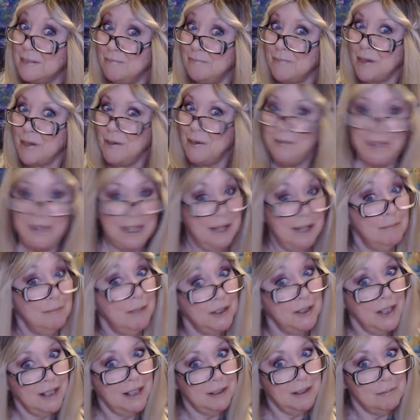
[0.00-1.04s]
over here my
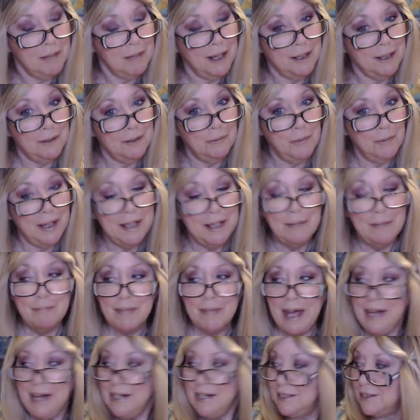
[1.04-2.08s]
Dolly Parton wig
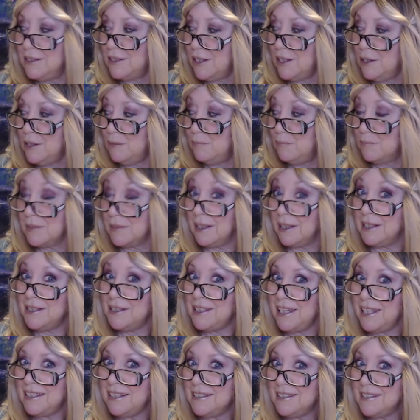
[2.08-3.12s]
so let's take
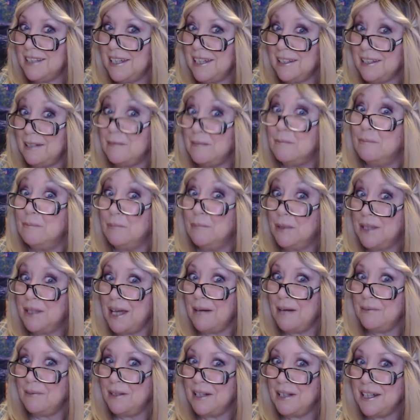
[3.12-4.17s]
a second put that
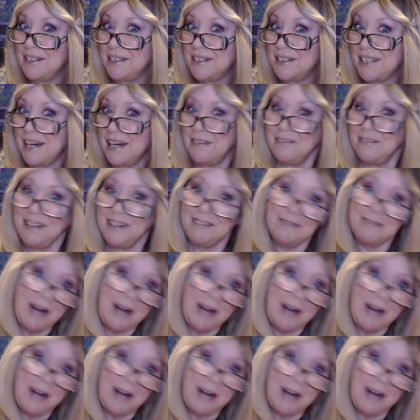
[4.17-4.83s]
one on shall we I'll